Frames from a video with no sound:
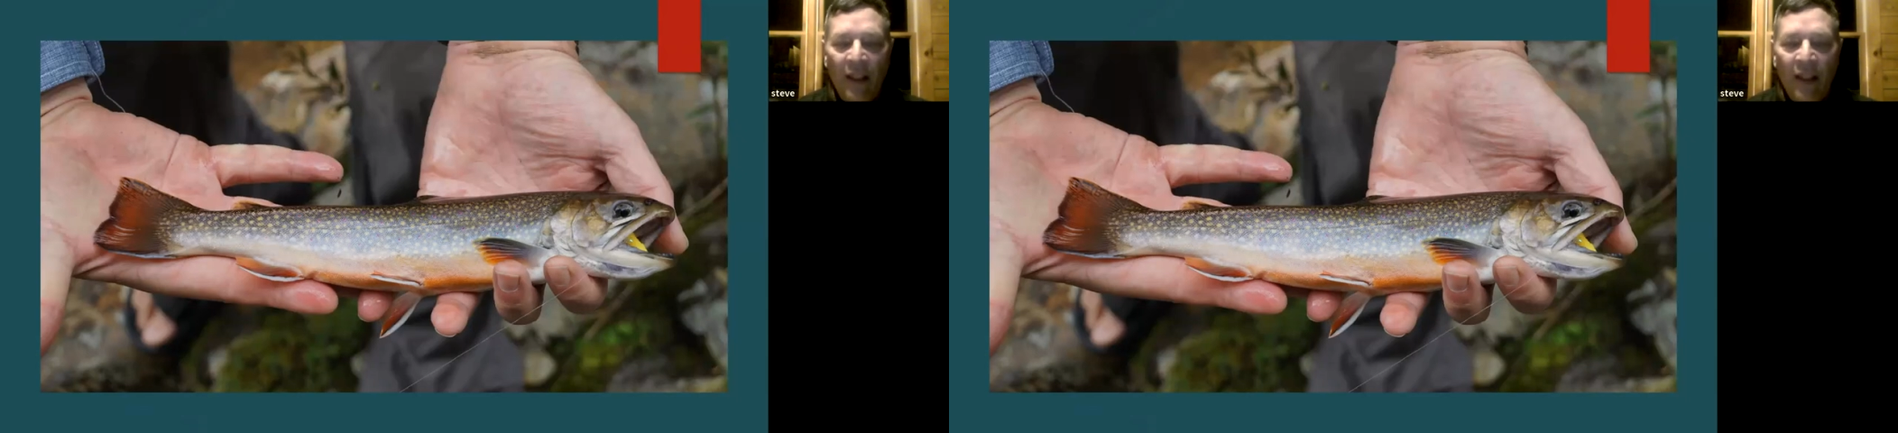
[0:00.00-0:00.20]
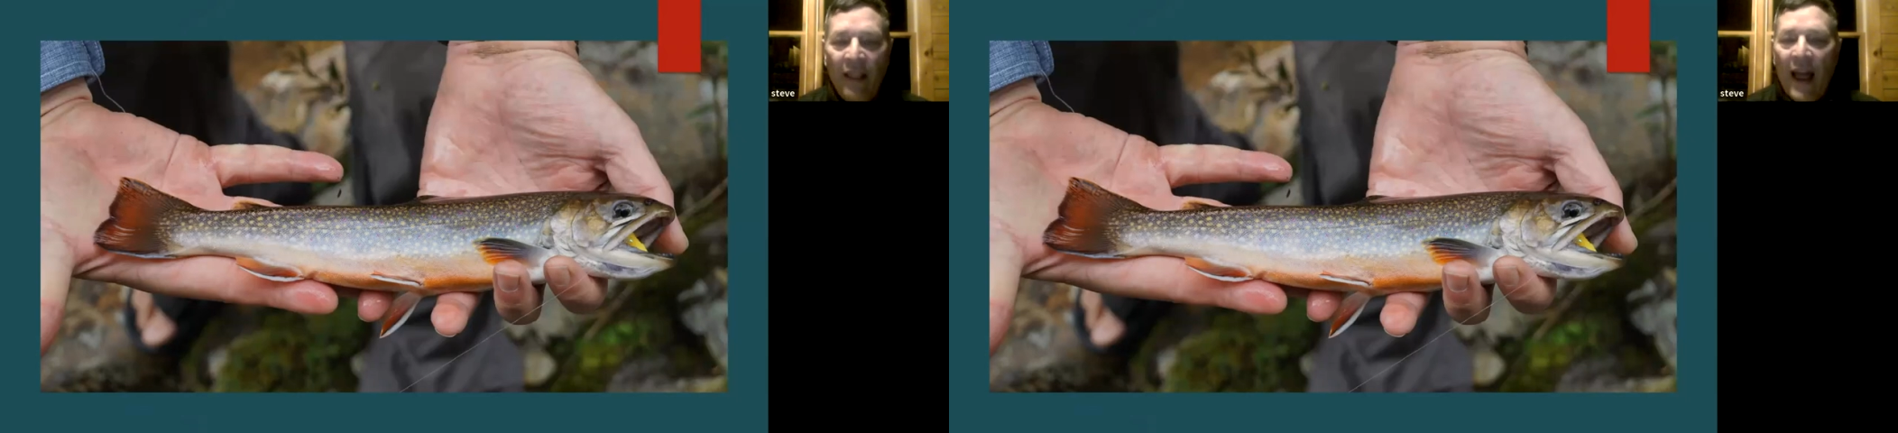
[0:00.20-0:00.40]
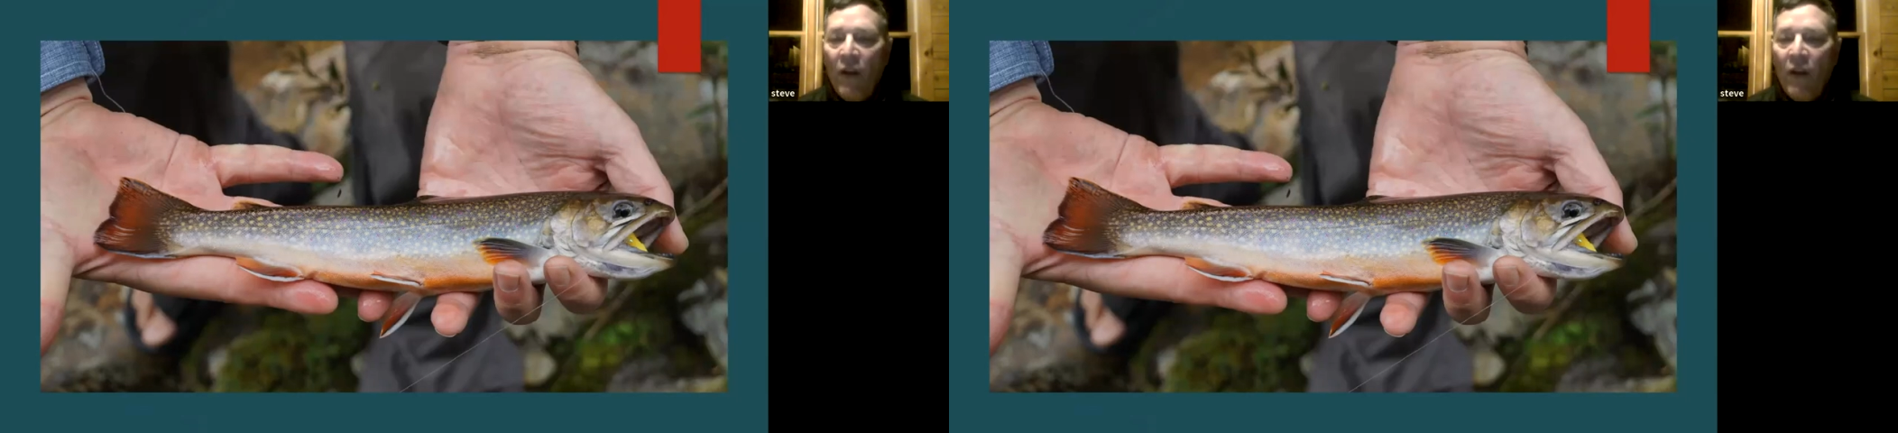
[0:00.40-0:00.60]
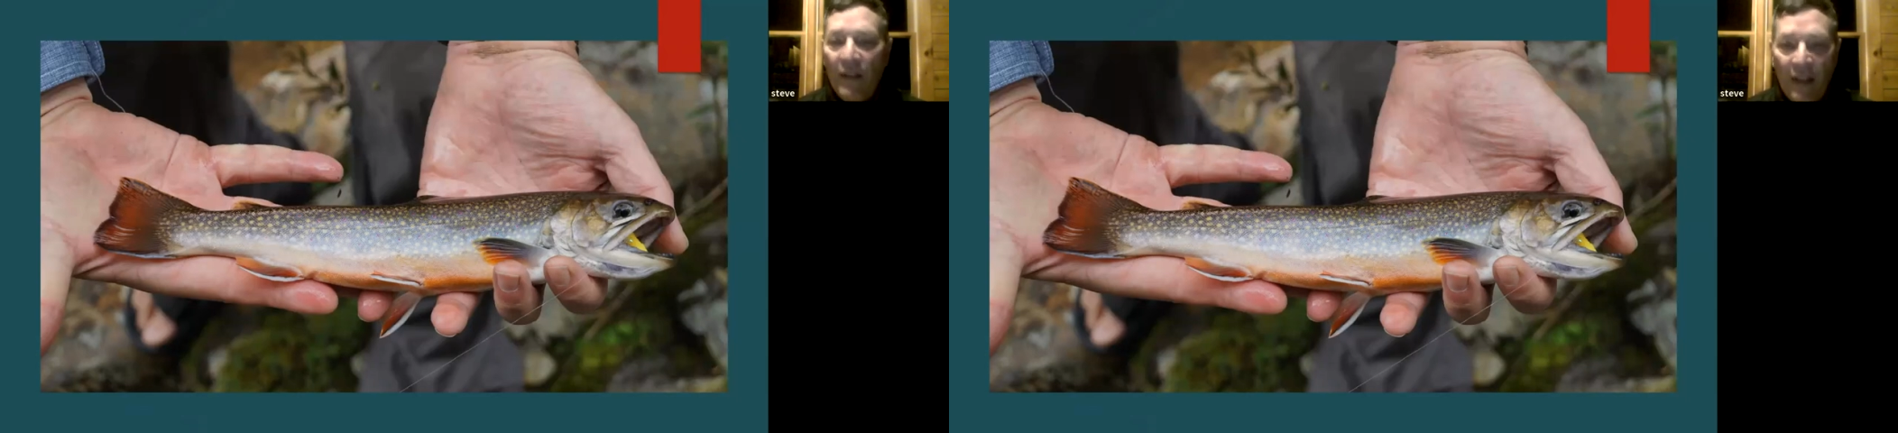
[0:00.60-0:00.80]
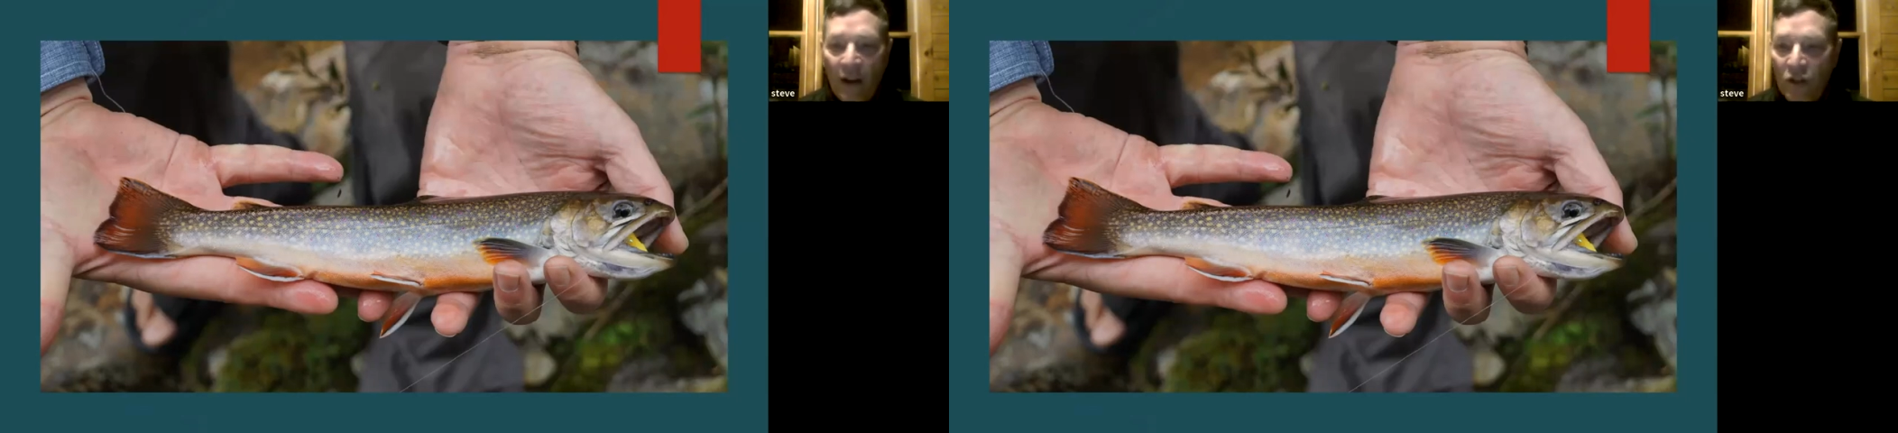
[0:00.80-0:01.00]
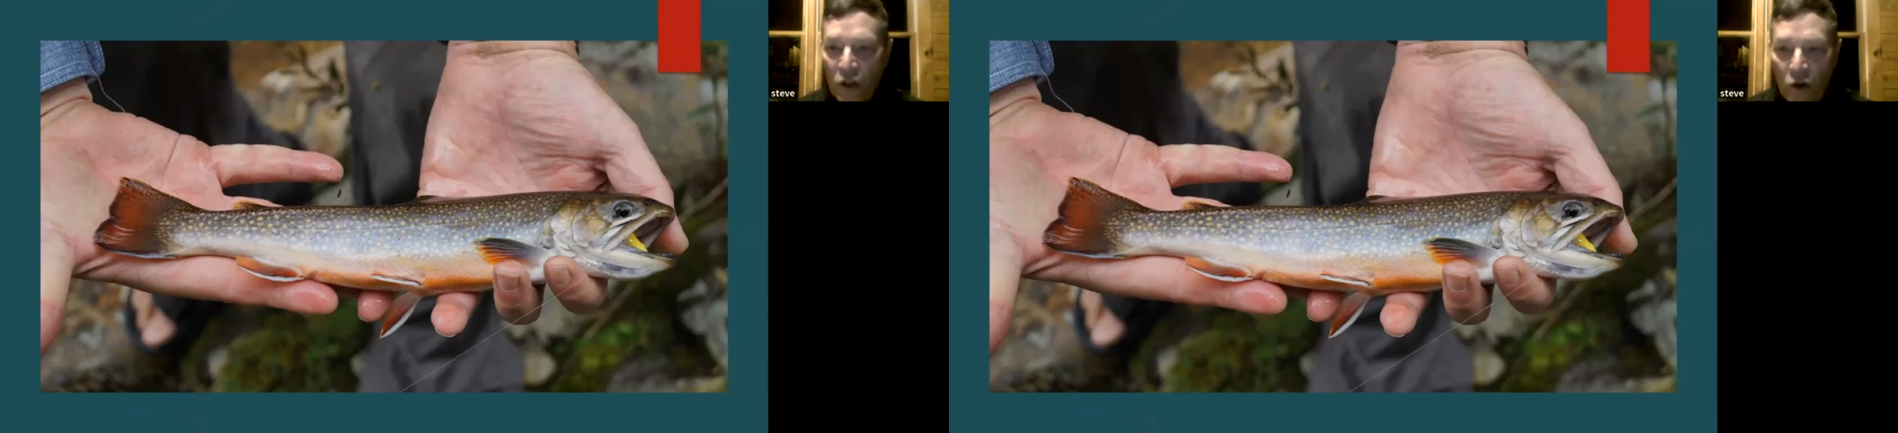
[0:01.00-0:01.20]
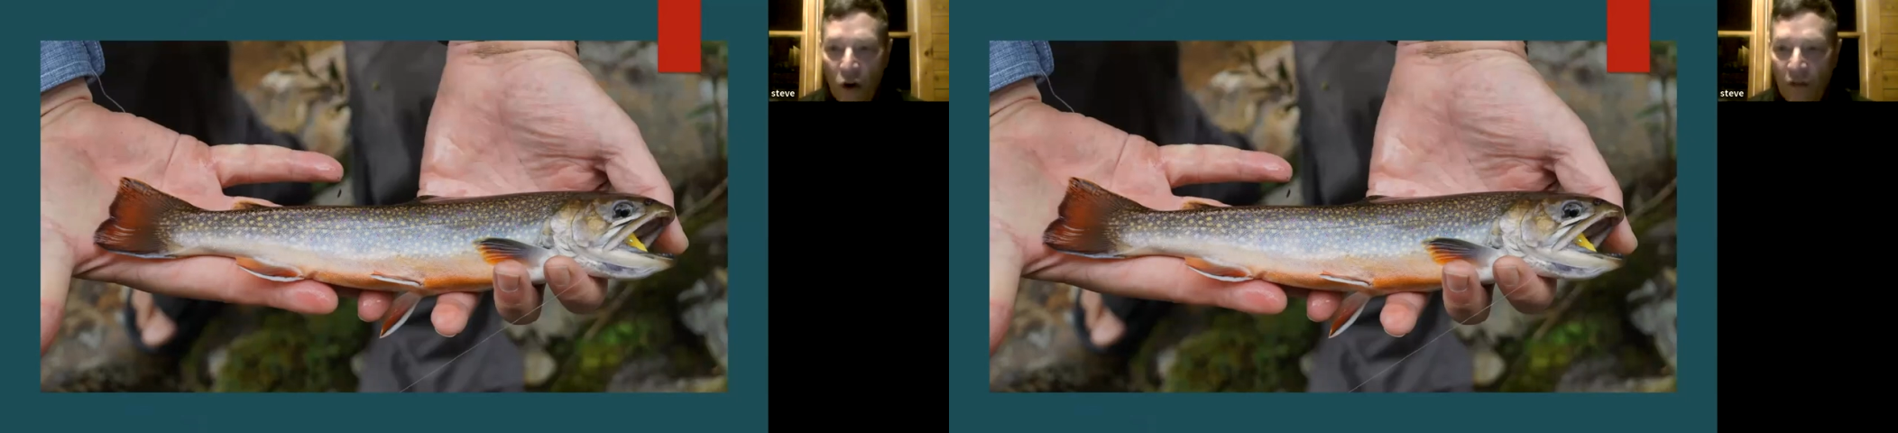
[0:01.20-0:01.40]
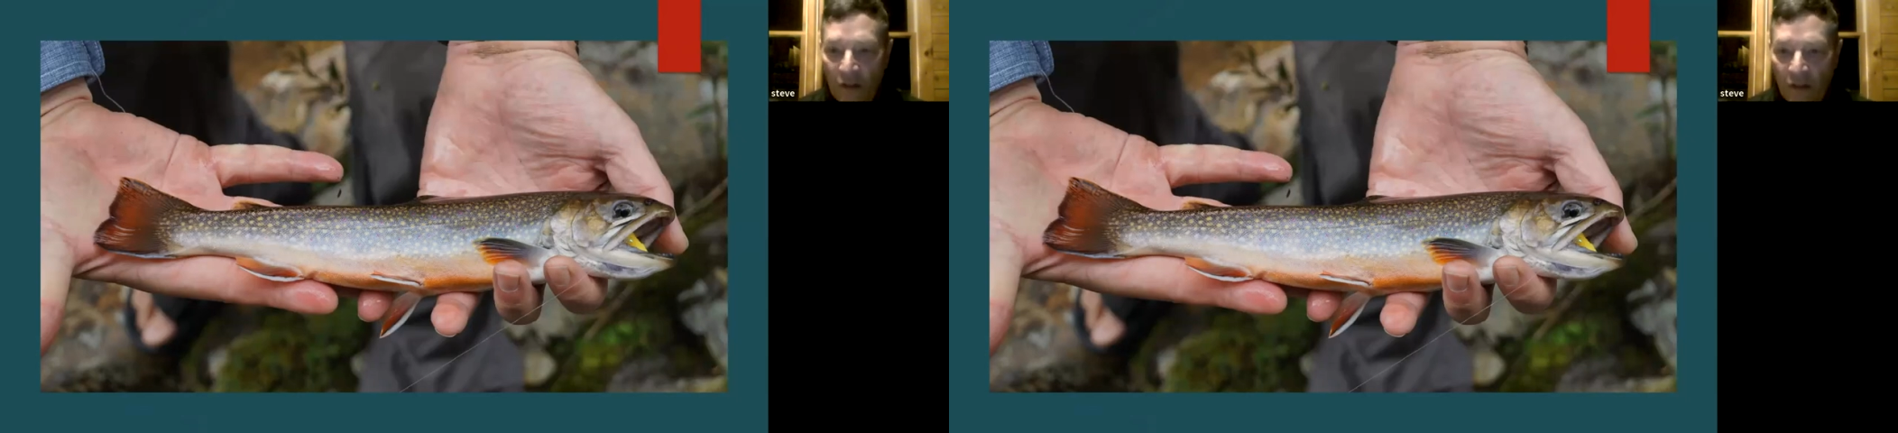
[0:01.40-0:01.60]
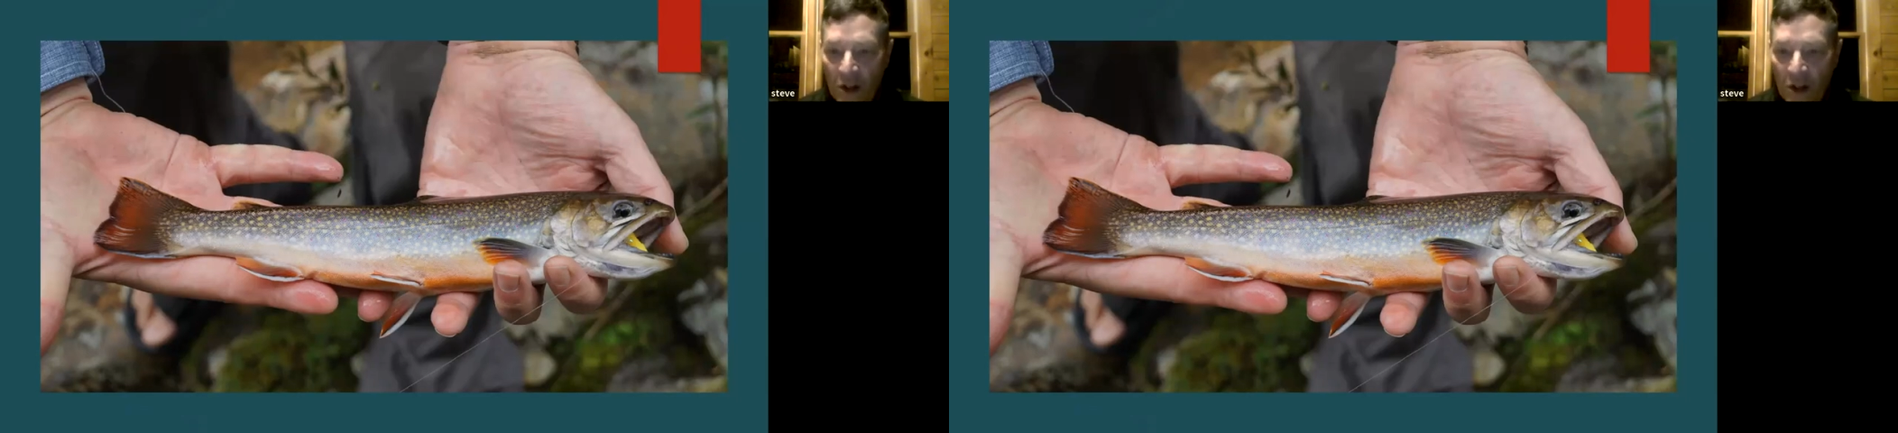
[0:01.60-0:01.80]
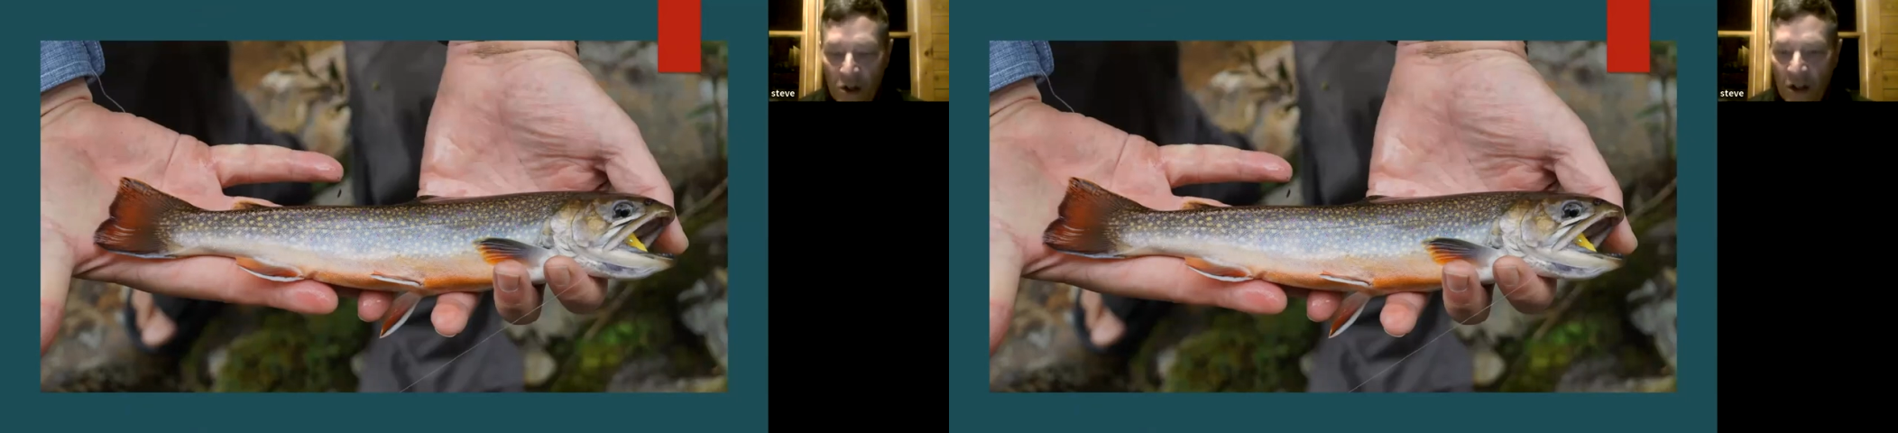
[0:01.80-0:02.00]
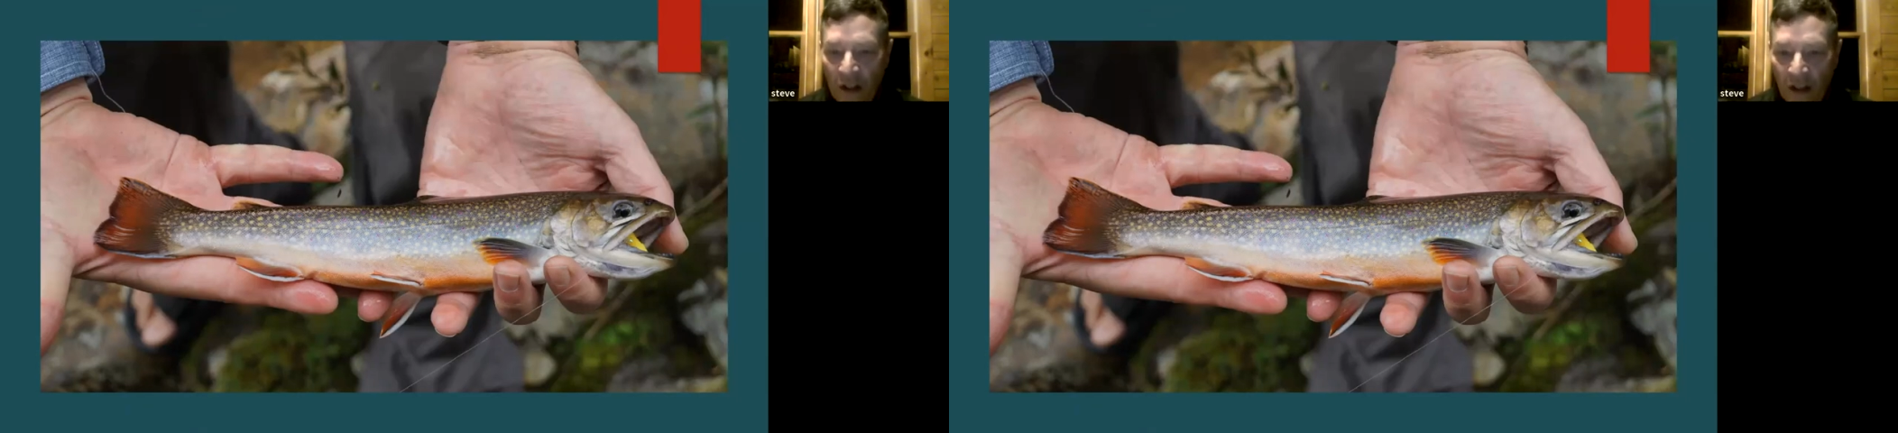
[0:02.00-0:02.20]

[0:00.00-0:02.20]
That right there is a trophy fish.